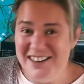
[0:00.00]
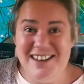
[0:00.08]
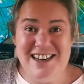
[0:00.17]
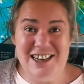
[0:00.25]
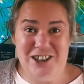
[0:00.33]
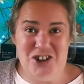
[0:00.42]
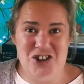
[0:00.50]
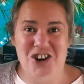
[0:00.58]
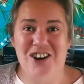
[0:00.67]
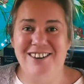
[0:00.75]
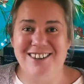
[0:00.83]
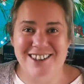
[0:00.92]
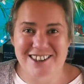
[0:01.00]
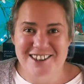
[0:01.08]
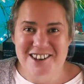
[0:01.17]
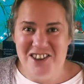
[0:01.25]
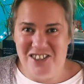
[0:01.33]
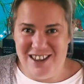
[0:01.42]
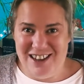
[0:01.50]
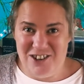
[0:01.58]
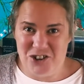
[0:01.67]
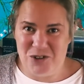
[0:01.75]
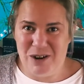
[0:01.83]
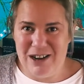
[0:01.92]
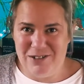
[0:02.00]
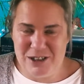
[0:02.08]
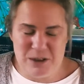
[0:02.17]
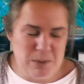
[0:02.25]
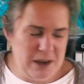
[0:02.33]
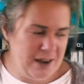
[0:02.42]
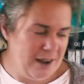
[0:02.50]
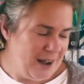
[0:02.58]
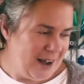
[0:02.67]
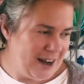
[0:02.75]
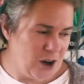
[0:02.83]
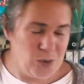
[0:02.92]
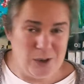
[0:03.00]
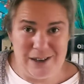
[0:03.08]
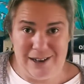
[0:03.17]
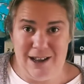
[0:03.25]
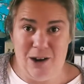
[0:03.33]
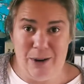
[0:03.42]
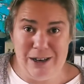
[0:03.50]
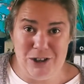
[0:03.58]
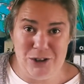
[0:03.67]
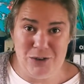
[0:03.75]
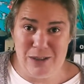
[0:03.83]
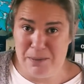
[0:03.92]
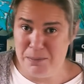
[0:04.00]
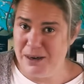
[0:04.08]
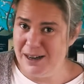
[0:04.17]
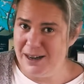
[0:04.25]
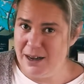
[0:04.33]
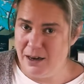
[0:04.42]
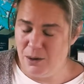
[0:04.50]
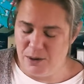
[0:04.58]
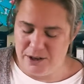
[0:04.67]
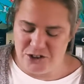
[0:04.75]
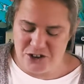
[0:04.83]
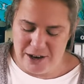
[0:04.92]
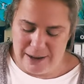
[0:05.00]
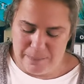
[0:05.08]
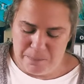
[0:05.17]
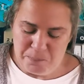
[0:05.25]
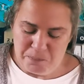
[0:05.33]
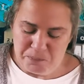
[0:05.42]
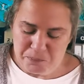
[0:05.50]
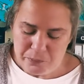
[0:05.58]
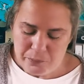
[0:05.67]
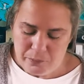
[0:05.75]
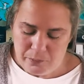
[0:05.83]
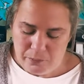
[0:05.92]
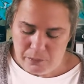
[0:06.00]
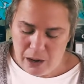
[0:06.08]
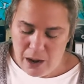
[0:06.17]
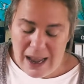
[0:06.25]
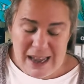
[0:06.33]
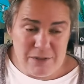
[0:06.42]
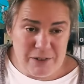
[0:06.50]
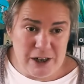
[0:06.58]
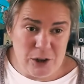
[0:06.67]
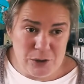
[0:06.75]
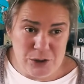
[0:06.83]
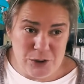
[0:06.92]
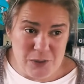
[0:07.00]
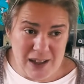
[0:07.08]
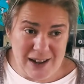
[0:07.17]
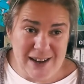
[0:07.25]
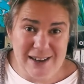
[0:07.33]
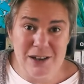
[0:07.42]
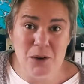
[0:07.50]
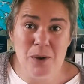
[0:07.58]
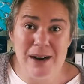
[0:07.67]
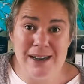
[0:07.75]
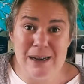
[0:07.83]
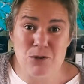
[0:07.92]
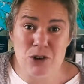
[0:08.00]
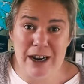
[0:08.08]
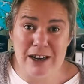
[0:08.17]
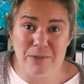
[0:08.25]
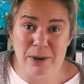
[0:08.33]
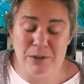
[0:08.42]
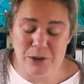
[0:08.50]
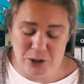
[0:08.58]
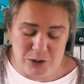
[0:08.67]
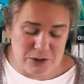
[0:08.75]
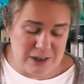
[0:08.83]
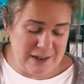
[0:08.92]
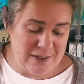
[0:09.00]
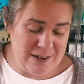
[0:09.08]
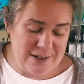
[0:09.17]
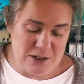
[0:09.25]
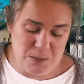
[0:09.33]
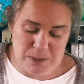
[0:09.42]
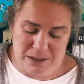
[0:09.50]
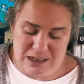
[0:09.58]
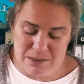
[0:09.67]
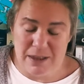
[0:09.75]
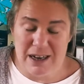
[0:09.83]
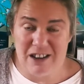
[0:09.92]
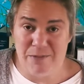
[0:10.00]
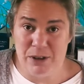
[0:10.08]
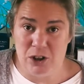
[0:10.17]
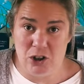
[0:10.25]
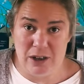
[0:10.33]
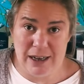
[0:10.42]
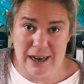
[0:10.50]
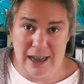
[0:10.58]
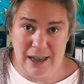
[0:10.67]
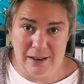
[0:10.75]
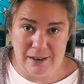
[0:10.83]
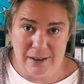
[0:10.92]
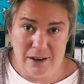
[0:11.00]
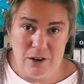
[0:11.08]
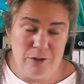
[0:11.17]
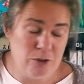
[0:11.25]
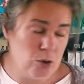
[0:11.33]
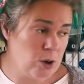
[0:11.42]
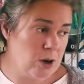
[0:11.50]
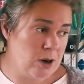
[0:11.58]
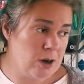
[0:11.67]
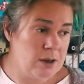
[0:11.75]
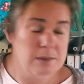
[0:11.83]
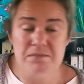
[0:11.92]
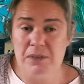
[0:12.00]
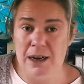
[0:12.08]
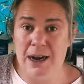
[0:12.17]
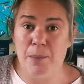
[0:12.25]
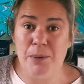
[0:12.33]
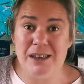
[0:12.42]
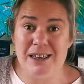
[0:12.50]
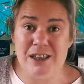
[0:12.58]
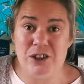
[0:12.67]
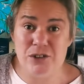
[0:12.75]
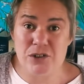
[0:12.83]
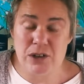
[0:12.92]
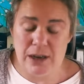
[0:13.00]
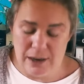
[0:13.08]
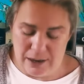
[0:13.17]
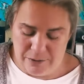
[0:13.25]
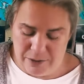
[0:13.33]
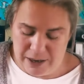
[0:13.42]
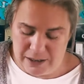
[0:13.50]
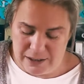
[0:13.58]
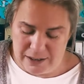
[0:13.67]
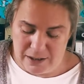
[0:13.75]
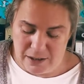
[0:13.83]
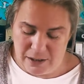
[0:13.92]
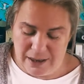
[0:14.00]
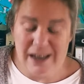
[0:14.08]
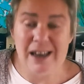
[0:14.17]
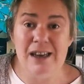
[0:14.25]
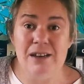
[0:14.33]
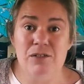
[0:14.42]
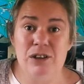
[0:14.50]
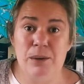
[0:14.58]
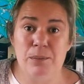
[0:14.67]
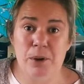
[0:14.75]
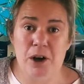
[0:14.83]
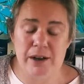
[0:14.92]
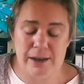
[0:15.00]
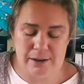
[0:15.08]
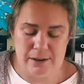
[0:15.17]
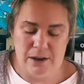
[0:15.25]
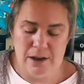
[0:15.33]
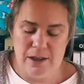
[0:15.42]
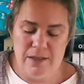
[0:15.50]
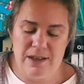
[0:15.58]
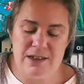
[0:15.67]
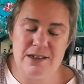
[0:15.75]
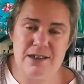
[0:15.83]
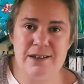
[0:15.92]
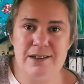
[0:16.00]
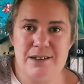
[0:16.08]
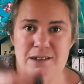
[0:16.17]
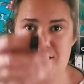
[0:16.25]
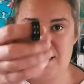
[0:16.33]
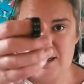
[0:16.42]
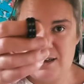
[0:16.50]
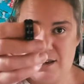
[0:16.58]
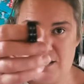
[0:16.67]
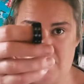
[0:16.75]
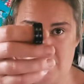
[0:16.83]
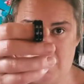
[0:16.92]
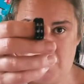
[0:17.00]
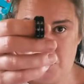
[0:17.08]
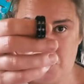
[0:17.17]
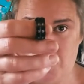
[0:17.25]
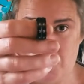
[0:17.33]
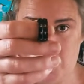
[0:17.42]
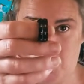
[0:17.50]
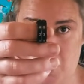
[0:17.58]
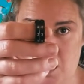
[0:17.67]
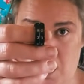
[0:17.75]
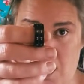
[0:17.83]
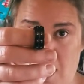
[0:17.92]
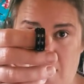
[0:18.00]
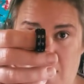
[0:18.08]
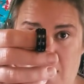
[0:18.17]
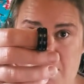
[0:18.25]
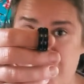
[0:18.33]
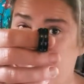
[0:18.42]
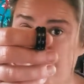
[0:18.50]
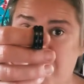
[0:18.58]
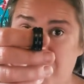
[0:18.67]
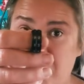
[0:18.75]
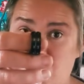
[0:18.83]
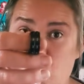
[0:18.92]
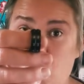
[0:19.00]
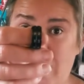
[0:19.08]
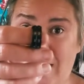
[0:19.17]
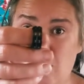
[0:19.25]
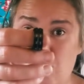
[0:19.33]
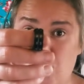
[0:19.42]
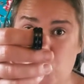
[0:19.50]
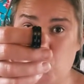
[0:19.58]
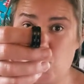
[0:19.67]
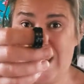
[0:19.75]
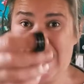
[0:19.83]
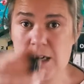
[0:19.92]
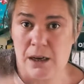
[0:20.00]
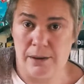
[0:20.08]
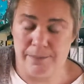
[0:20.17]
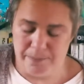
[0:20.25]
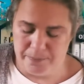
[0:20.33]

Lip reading: knitting chart thing surrounding me. I don't really know how I do that, but I kind of want to try. If I don't do that, I need a way to keep track of my rows. And this has been something I've been looking at for a couple of years, and I finally caved and bought it. This is the KnitPro row counter ring,